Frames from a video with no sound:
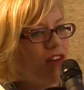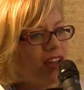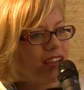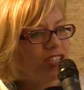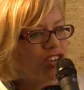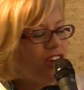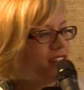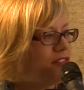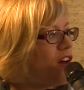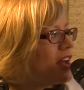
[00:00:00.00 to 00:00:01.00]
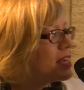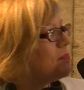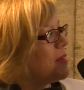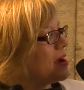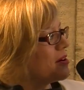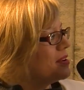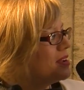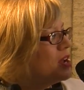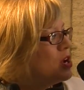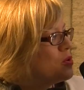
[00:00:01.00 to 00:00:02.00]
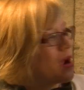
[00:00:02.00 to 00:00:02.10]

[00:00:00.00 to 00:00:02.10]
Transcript: Vodka John, a vodka baron who